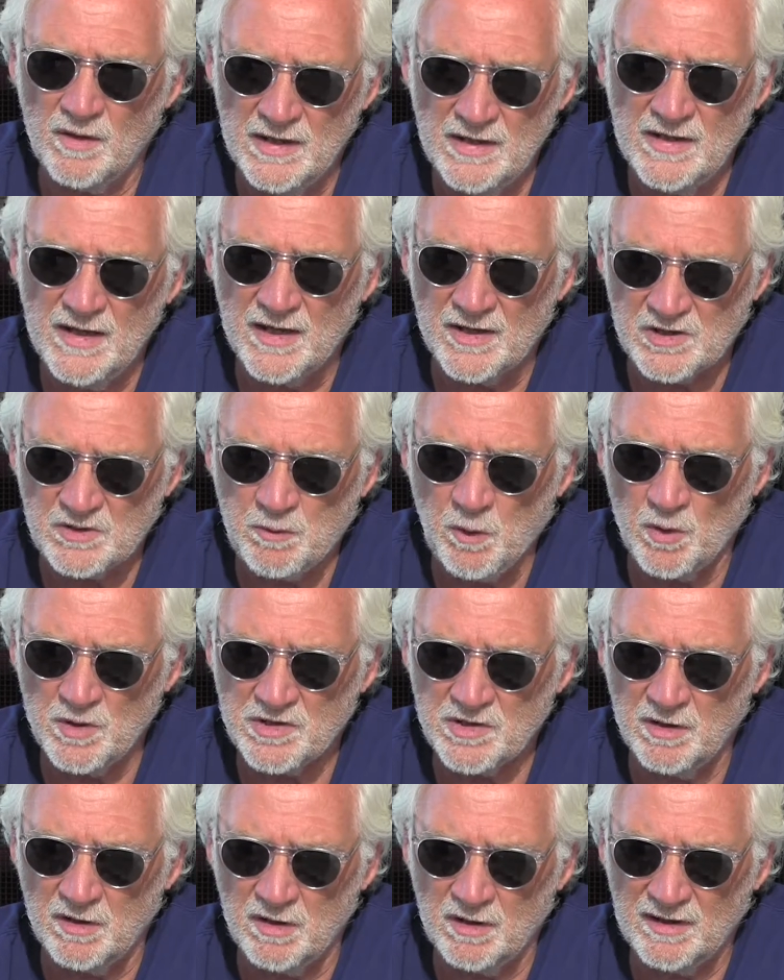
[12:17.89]
Indiana
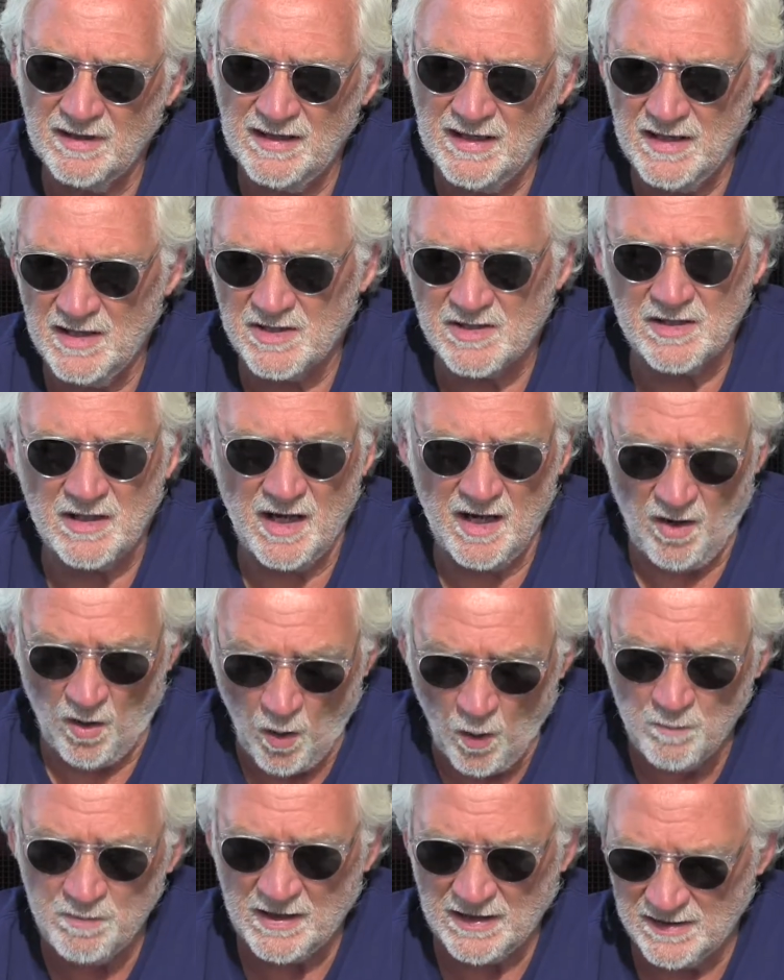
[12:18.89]
Sports Talk is, and I
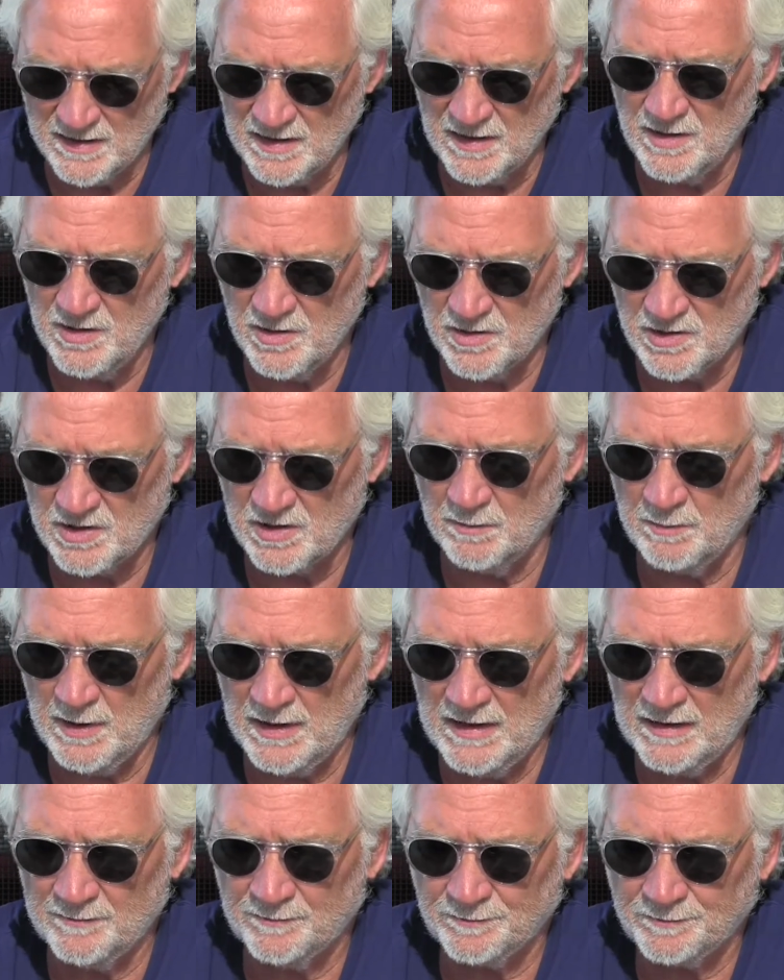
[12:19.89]
hope continues to
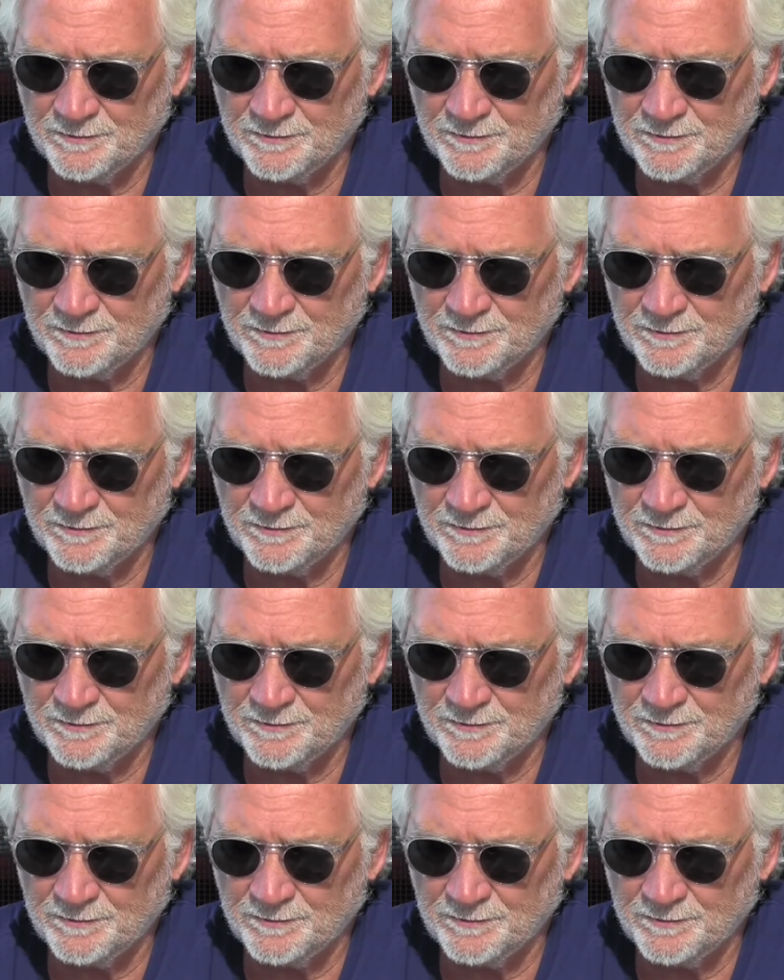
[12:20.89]
be,